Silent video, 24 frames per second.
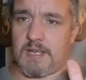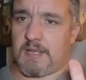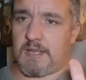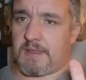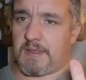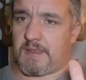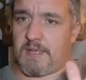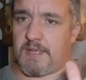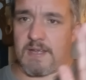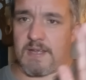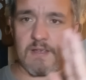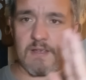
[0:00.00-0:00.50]

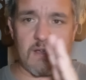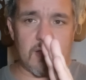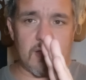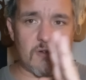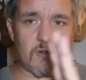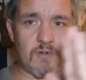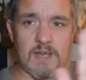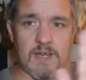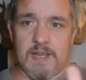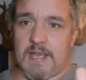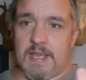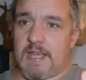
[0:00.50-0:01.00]
They got
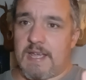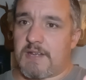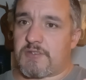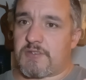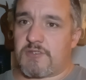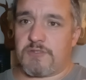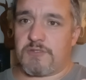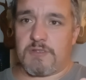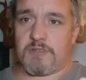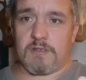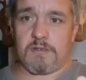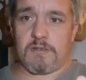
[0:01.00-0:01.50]
great action
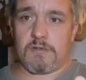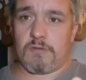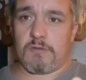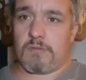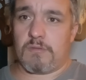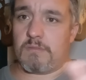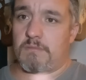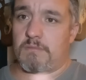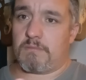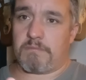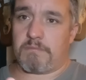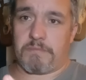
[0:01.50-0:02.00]
too,
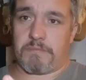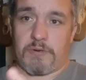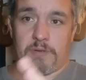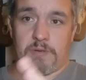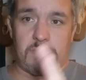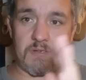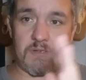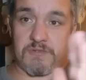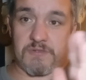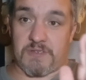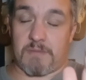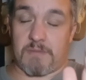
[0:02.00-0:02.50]
probably
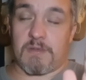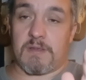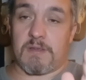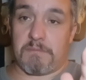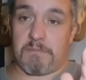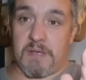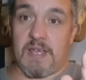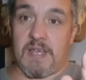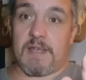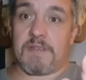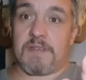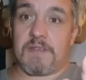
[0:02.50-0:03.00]
some of the
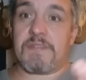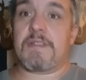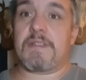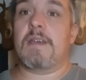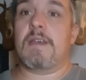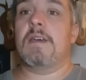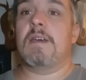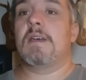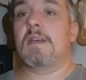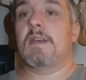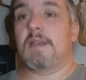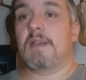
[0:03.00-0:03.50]
best.
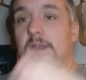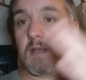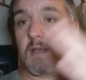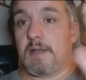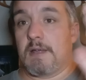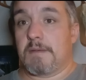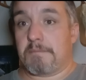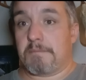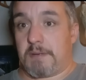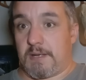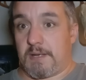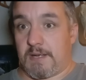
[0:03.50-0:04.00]

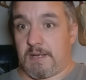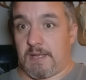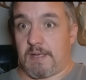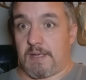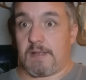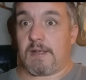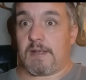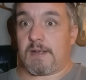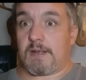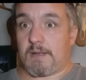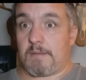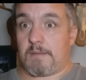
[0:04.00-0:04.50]
But again,
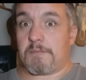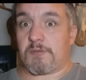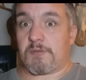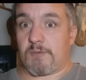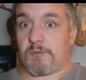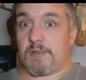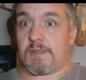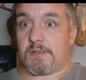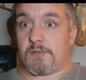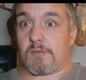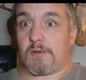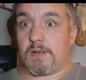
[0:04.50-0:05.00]
it comes with
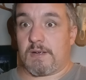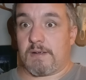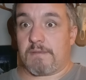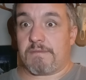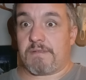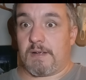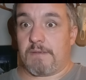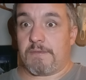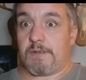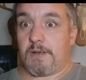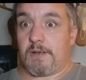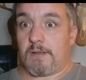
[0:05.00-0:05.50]
a
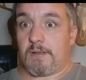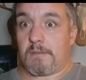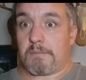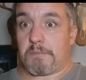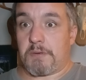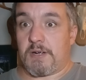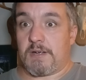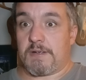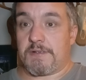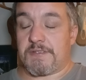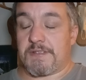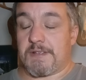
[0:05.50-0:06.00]
$25
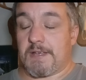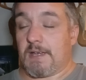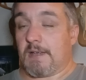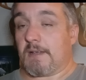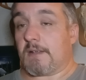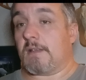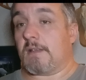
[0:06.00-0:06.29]
price tag.